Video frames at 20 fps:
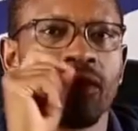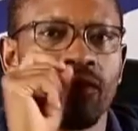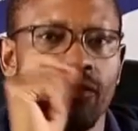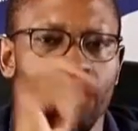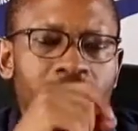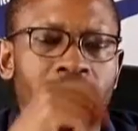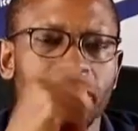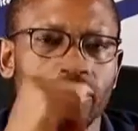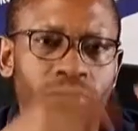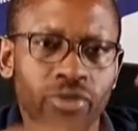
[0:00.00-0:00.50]

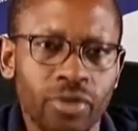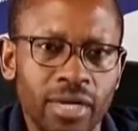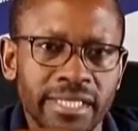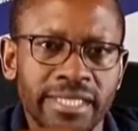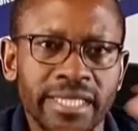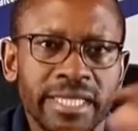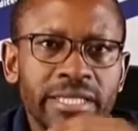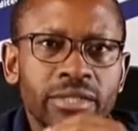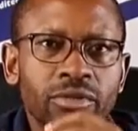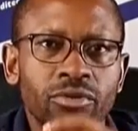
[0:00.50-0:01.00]
when you are
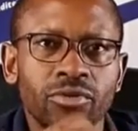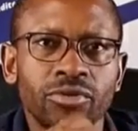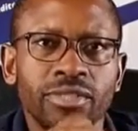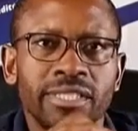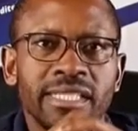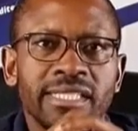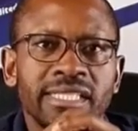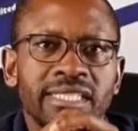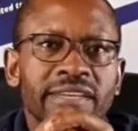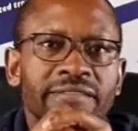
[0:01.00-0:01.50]
selling goods
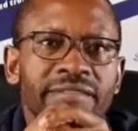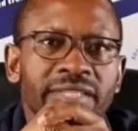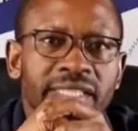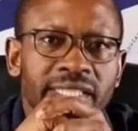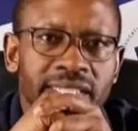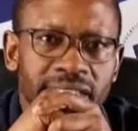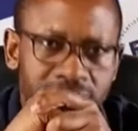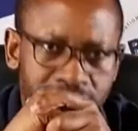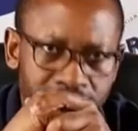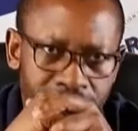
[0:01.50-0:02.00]
and
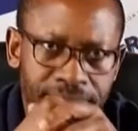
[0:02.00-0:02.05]
services.